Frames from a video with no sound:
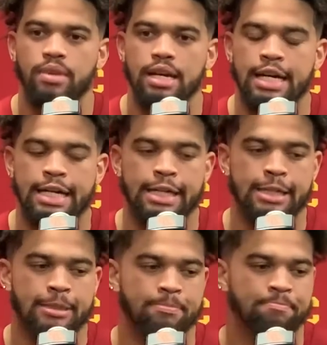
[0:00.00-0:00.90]

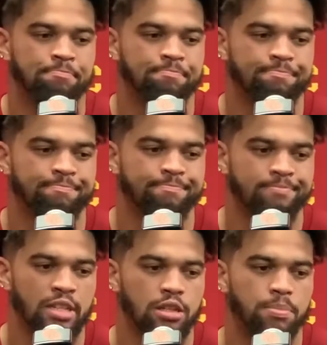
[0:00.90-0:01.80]
Um,
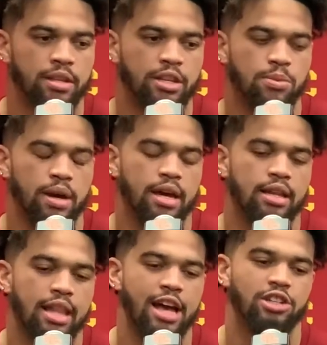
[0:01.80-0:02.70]
let's put it this way.
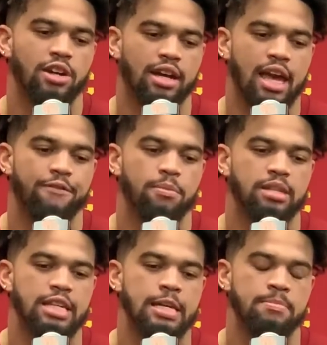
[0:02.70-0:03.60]
Last year I came from a
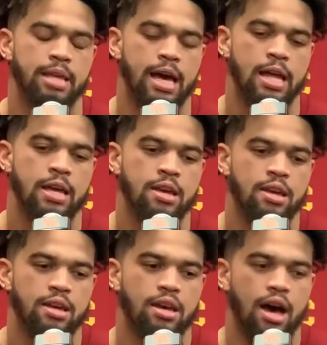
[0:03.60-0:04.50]
team that
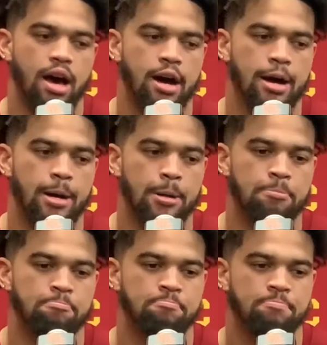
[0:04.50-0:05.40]
um,